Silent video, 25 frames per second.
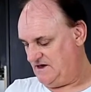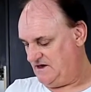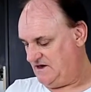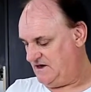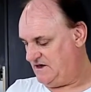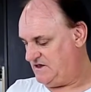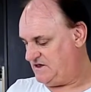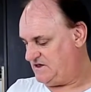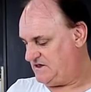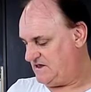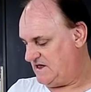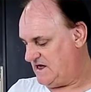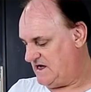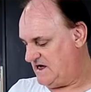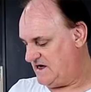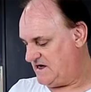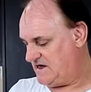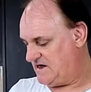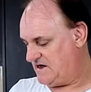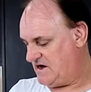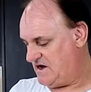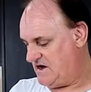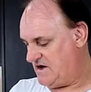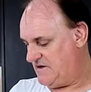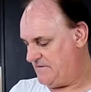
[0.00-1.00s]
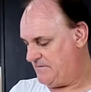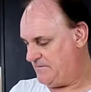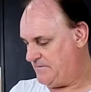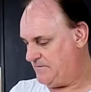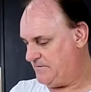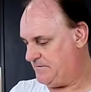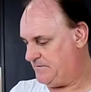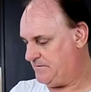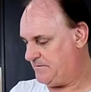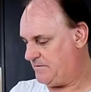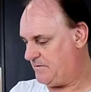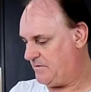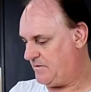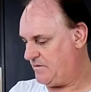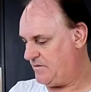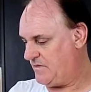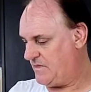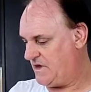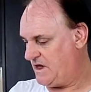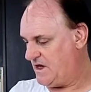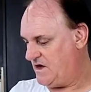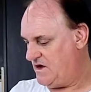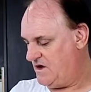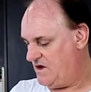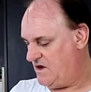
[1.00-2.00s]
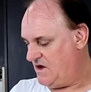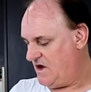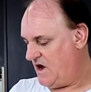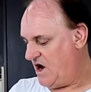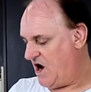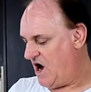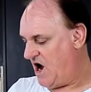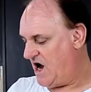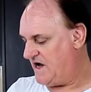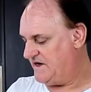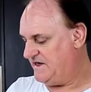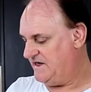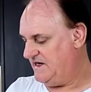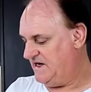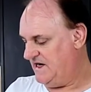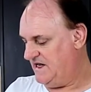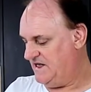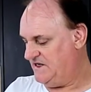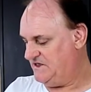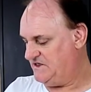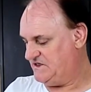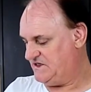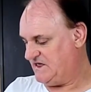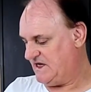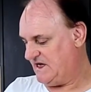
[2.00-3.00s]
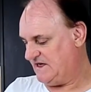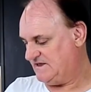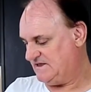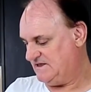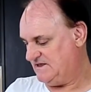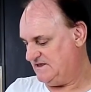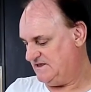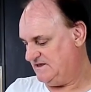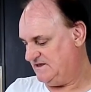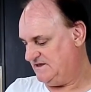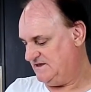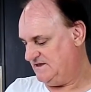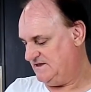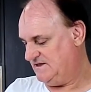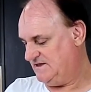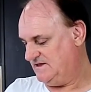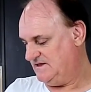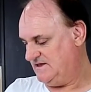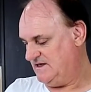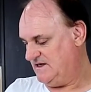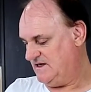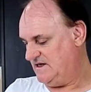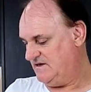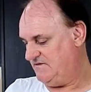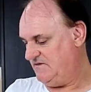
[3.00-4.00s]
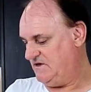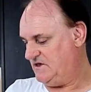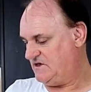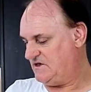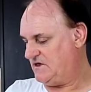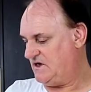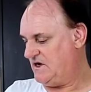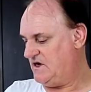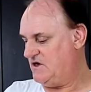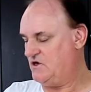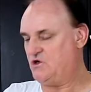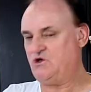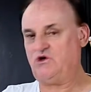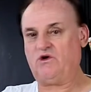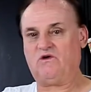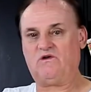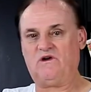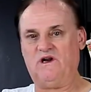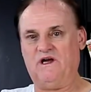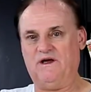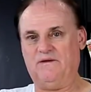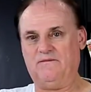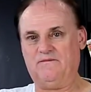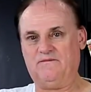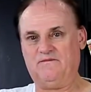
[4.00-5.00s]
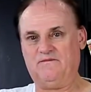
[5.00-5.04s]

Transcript: It's like a honey linzer with chocolate.